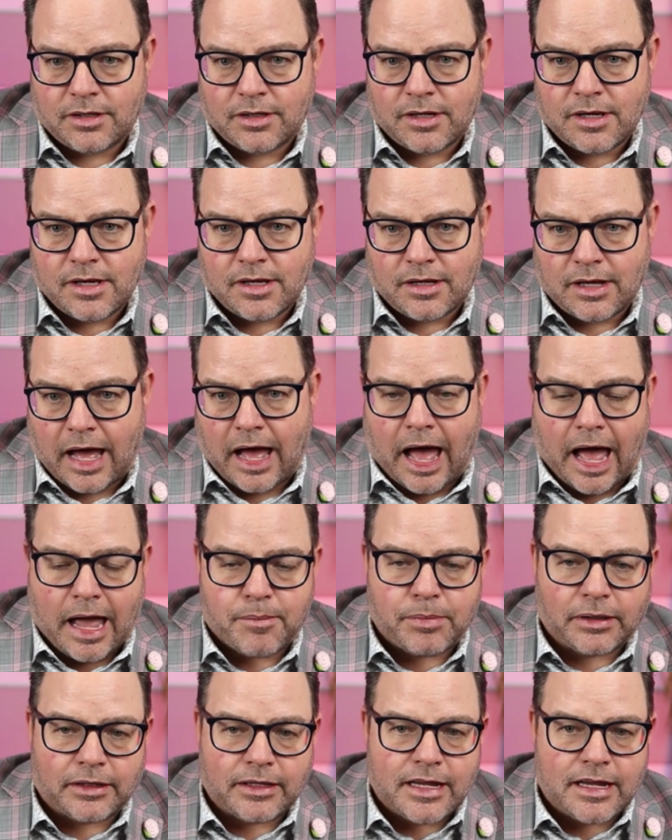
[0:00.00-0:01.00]
I
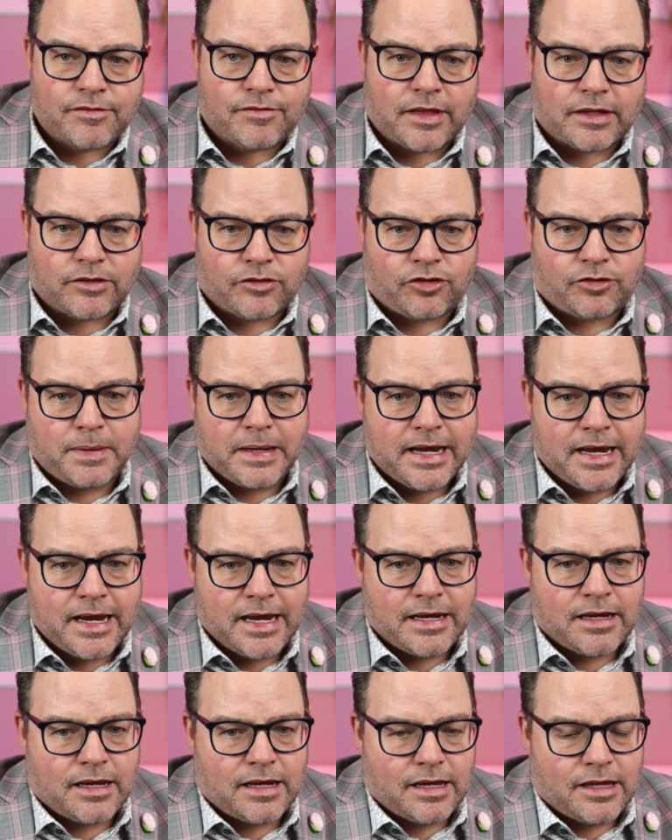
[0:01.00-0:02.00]
believe that
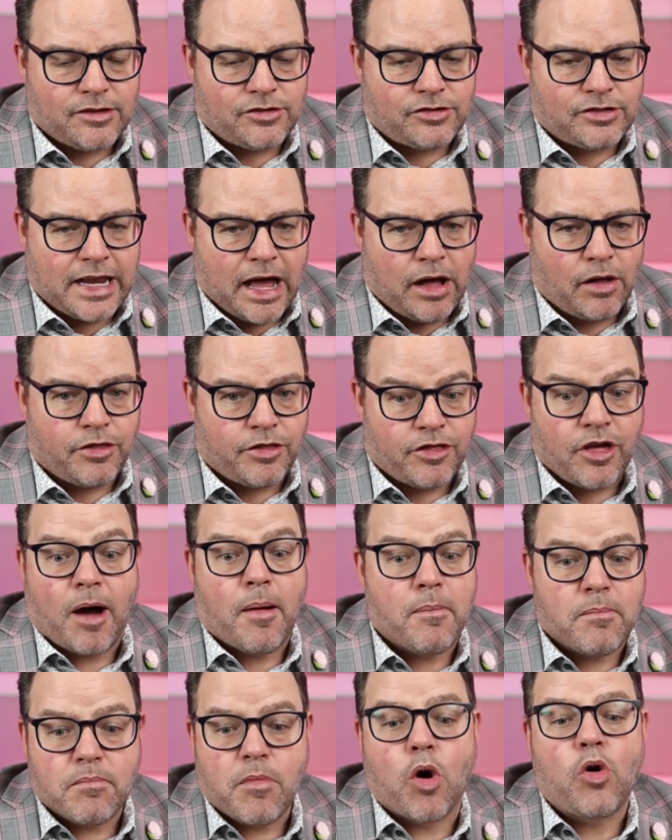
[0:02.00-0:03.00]
speed is now the
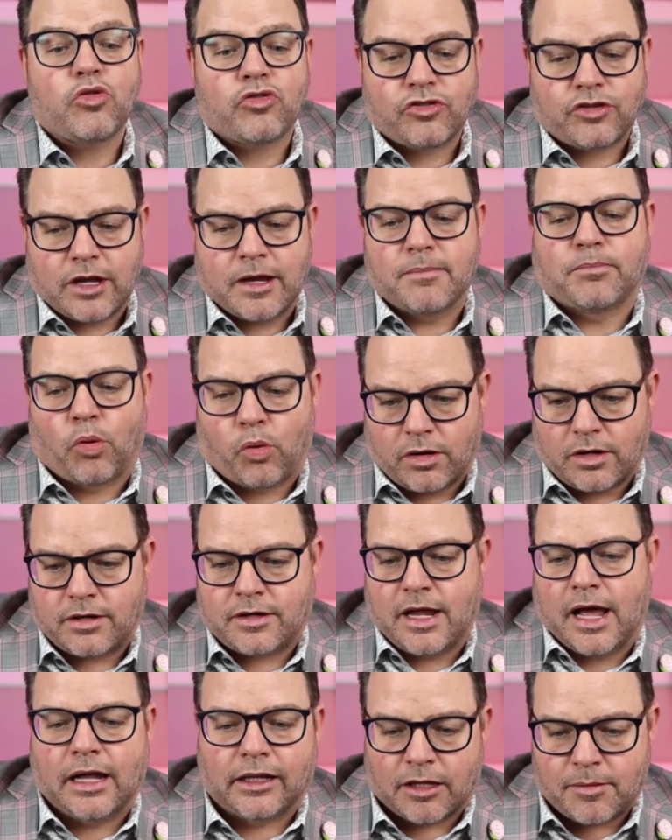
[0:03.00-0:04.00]
most important
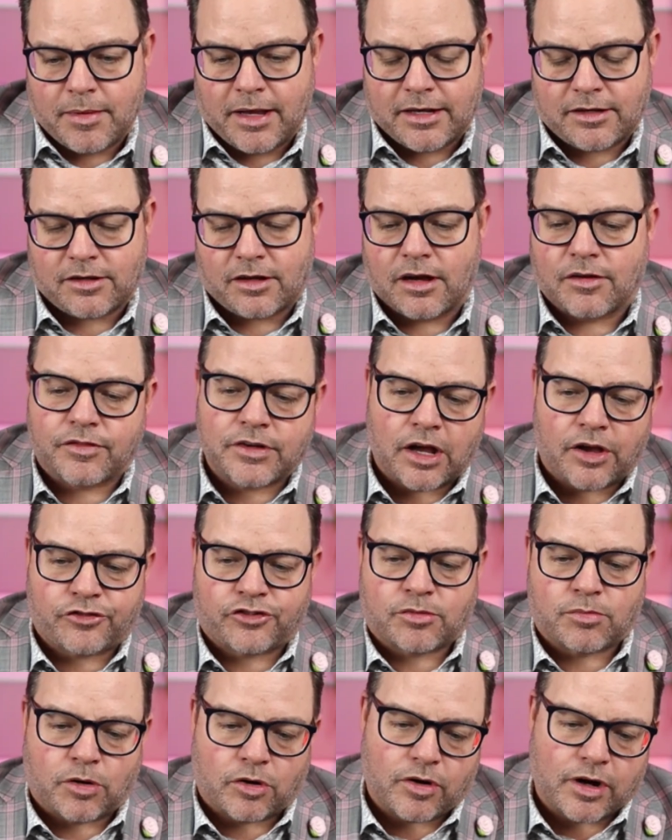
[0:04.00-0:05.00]
element of
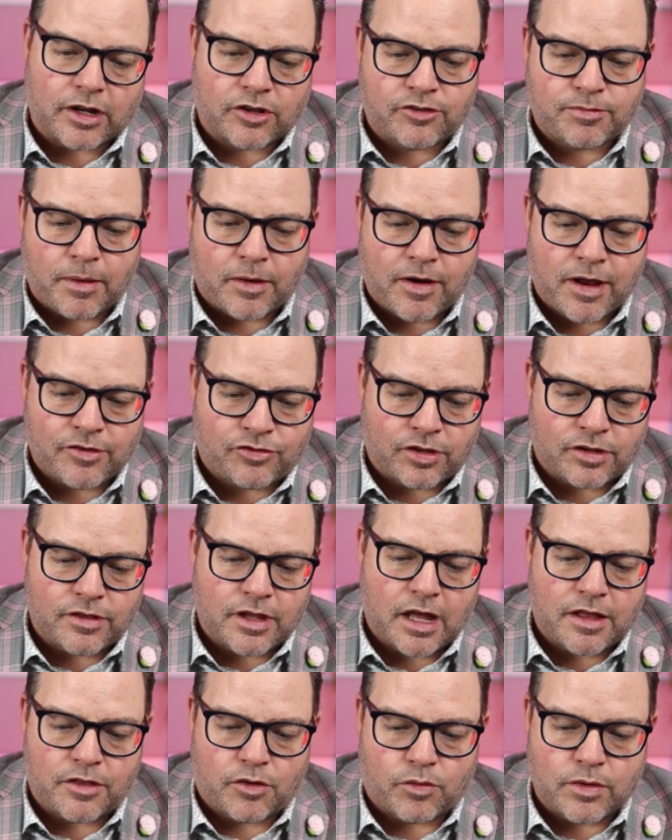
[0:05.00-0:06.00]
customer experience, and
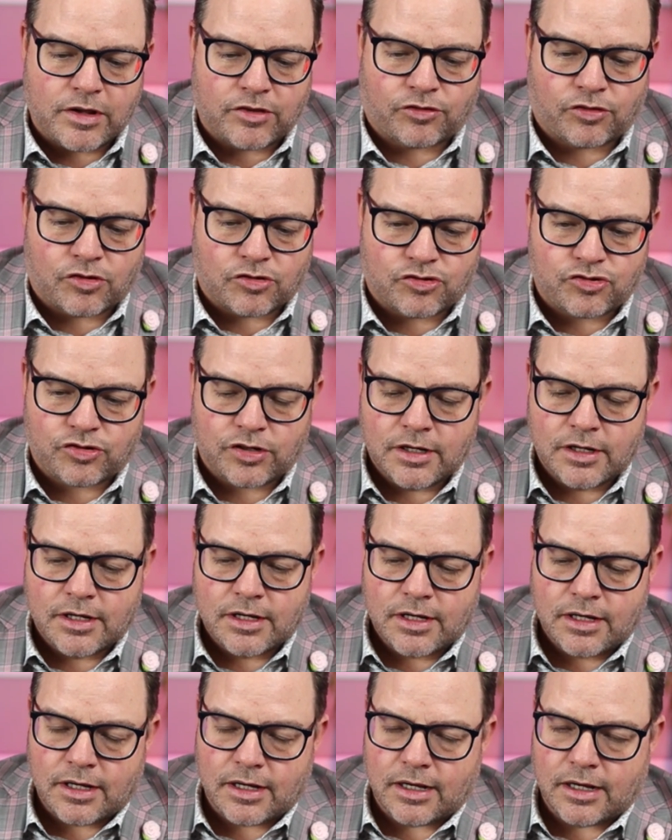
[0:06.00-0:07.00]
the research
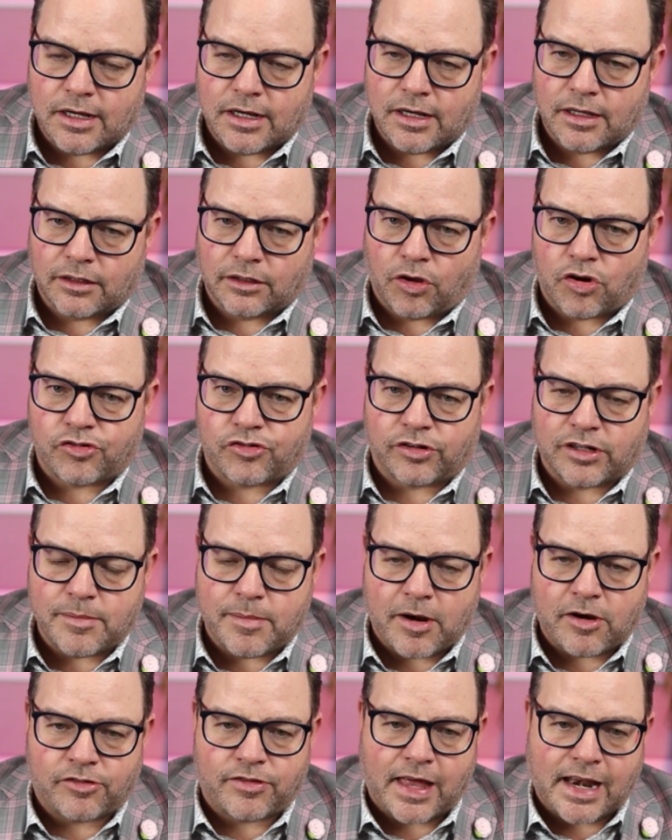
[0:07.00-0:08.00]
largely
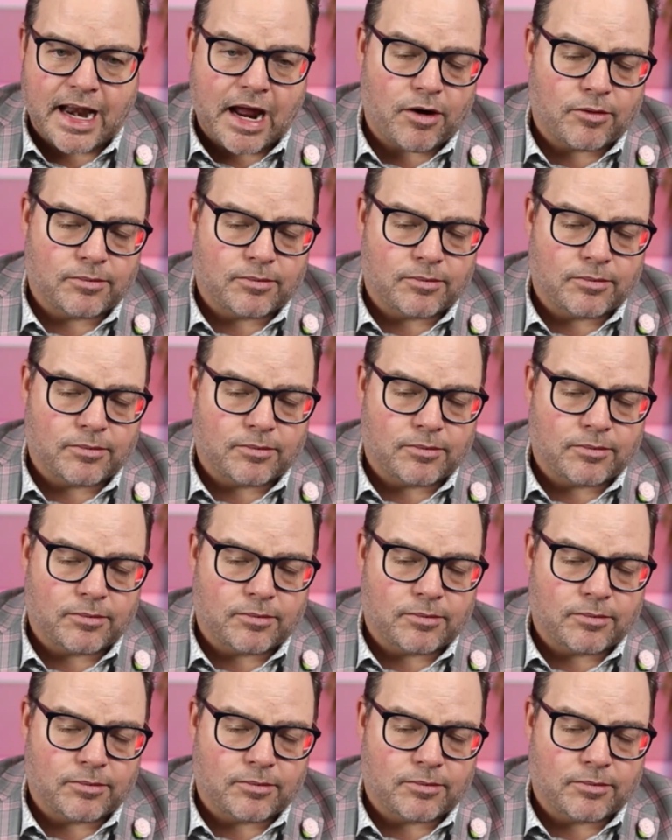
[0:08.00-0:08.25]
bears that out.